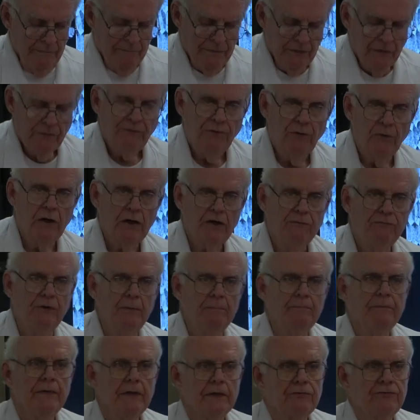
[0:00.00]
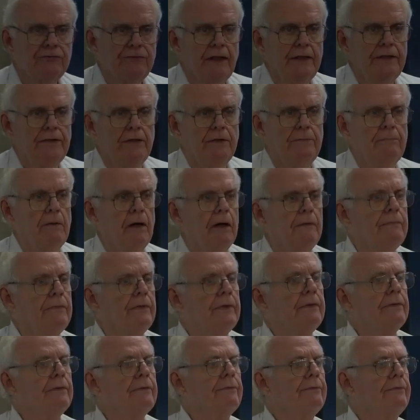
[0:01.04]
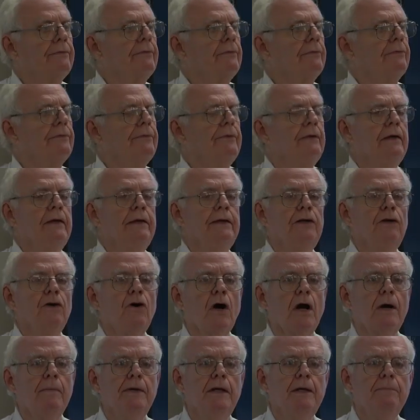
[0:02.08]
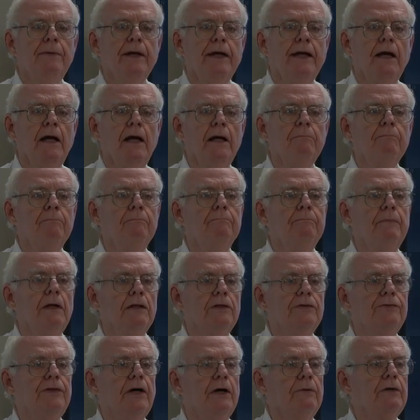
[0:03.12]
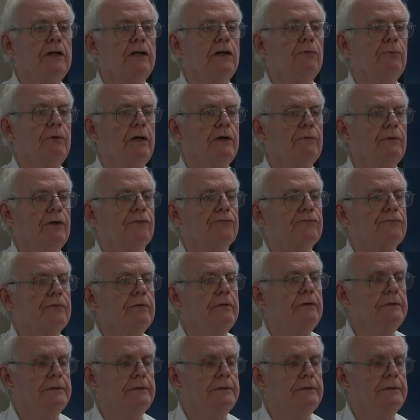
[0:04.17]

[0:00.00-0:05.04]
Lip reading: 4 of them extended in the Army and became military careerists.